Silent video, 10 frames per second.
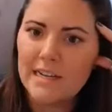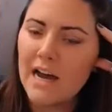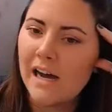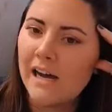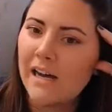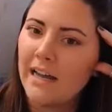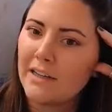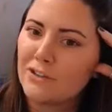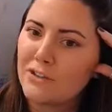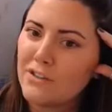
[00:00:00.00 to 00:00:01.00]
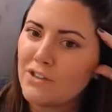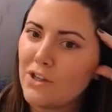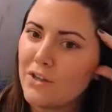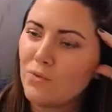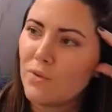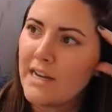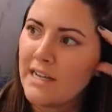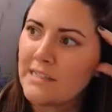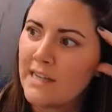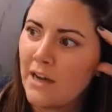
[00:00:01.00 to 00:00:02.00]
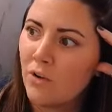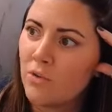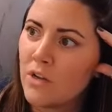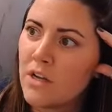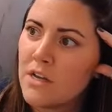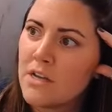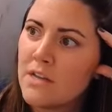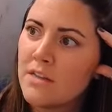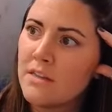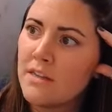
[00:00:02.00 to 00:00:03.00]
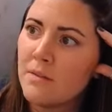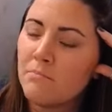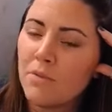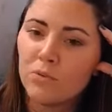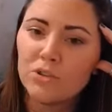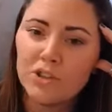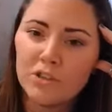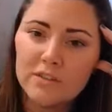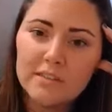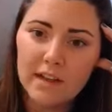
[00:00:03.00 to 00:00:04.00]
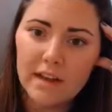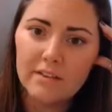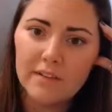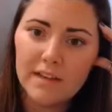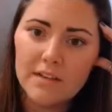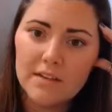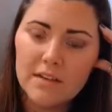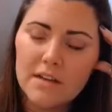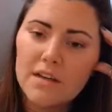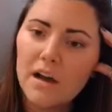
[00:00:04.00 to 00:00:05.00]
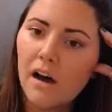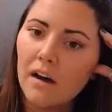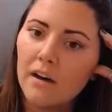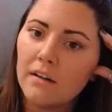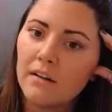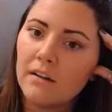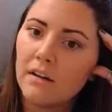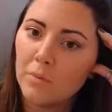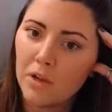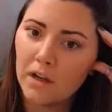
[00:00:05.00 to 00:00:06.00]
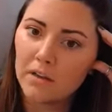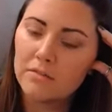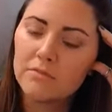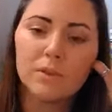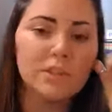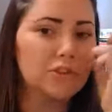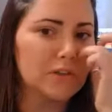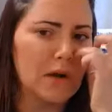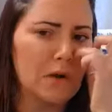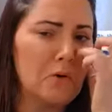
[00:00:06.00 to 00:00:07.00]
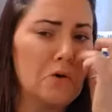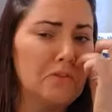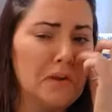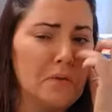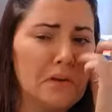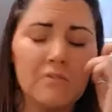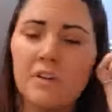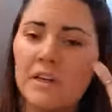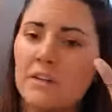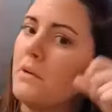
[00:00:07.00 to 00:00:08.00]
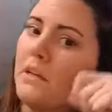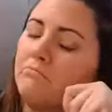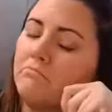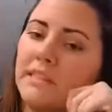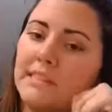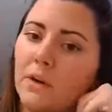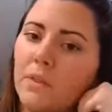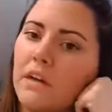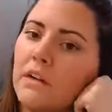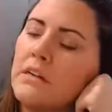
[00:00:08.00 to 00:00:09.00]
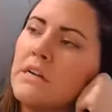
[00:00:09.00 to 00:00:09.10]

Uh, I actually started writing down the emotional side of it on a blog, which I don't know if anyone can find, but it's out there.